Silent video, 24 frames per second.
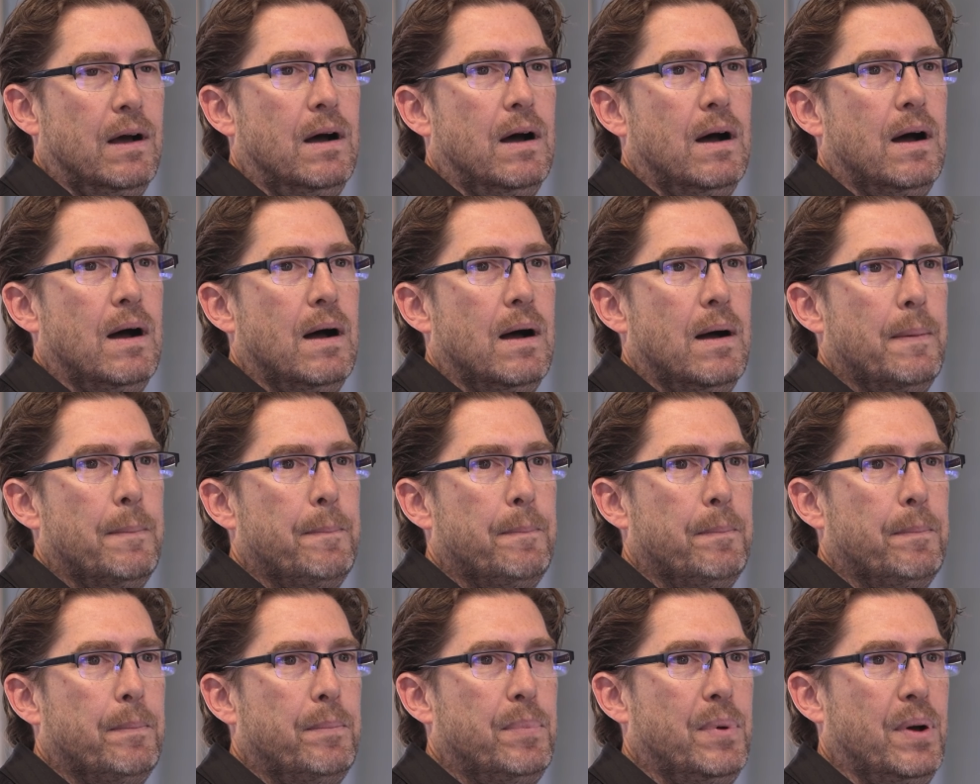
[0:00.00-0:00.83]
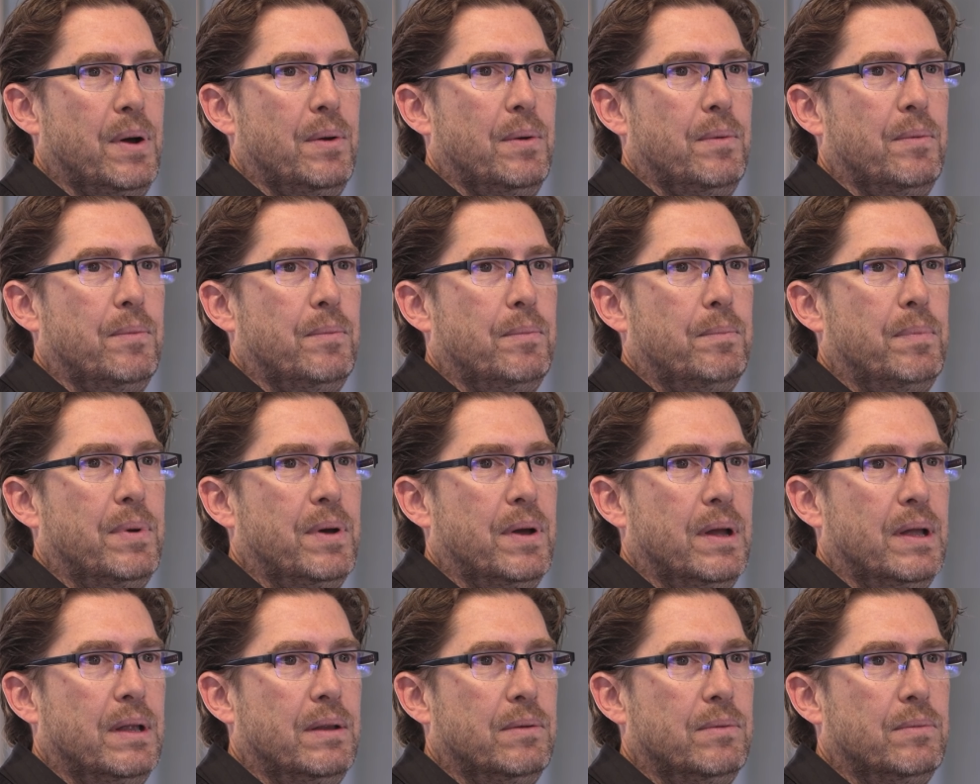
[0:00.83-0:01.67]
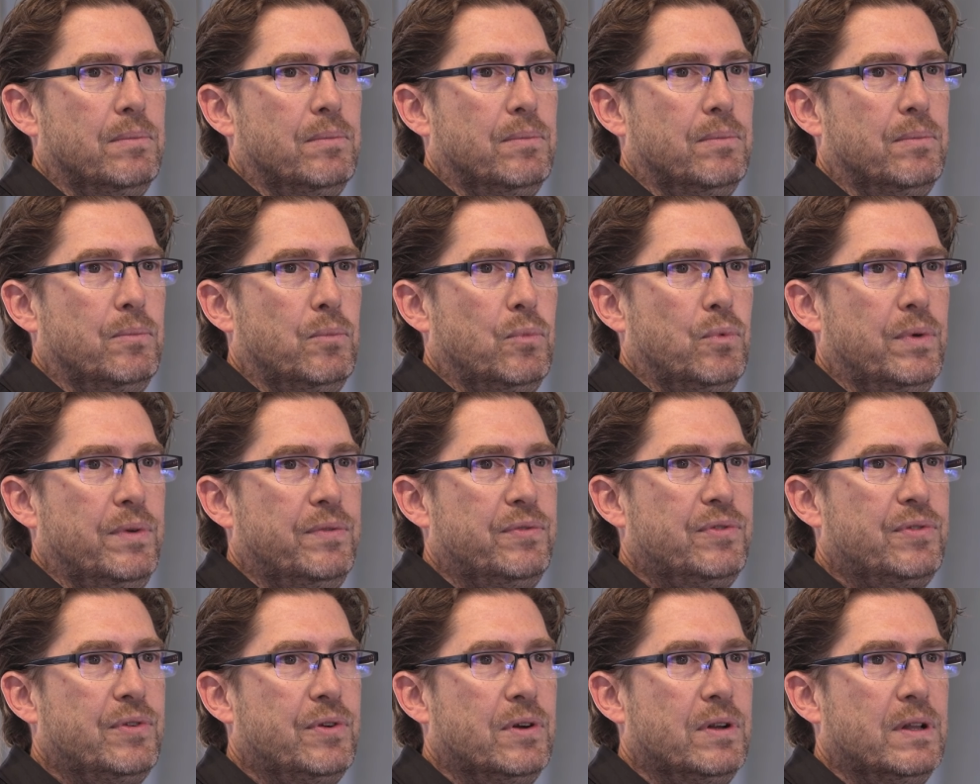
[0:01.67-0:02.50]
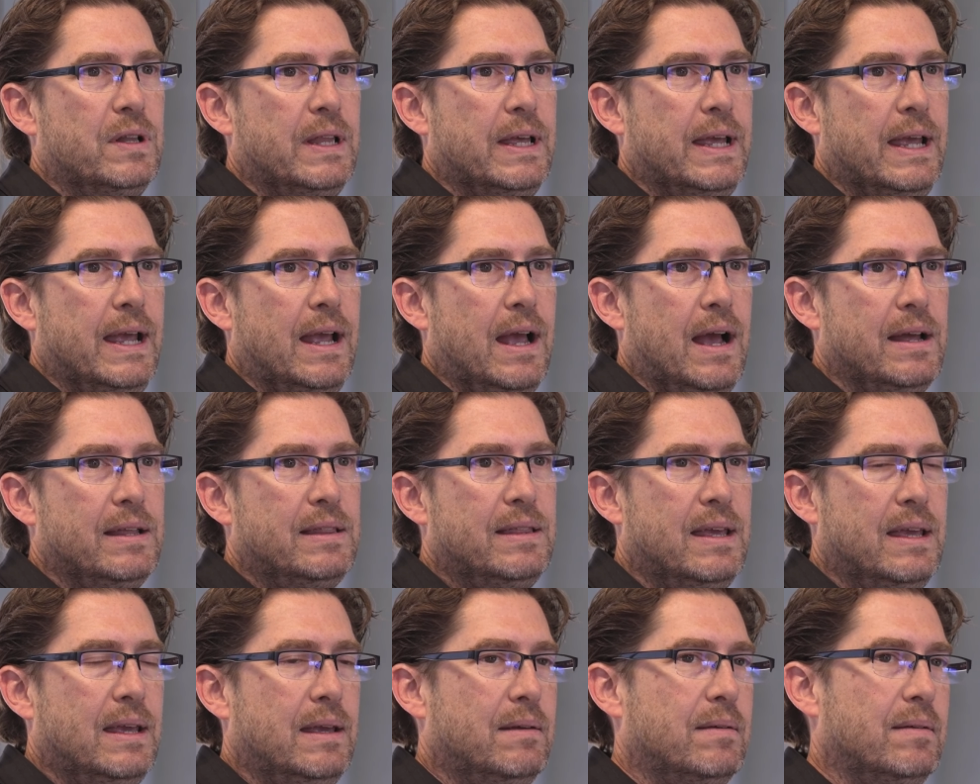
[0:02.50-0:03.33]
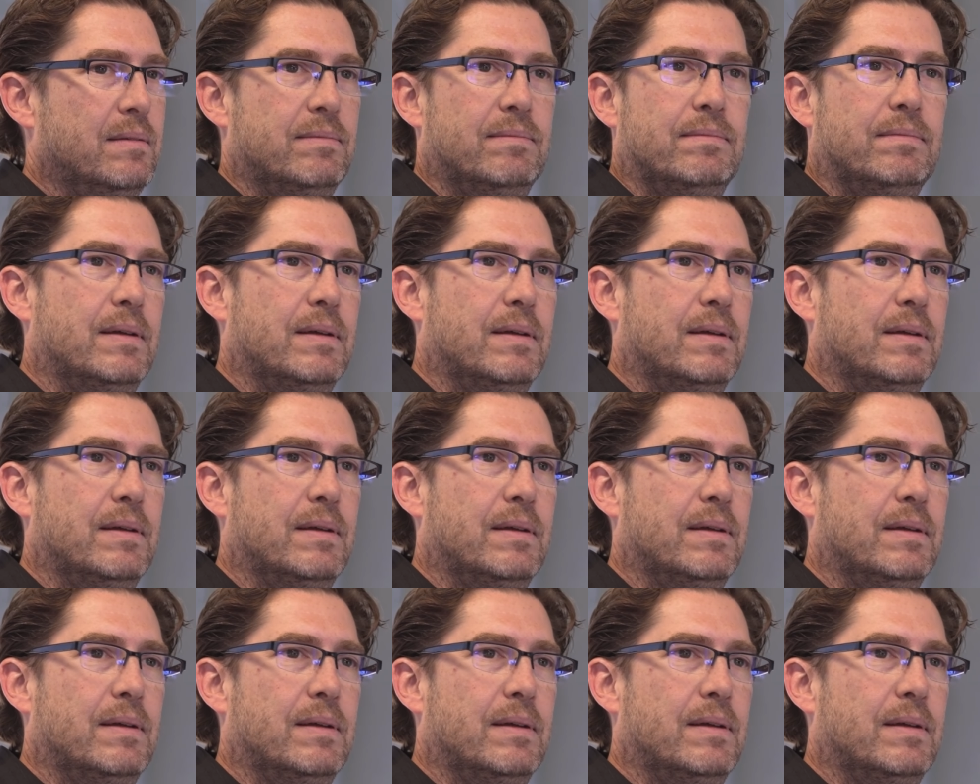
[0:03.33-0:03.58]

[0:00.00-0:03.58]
Um, but but we've certainly I think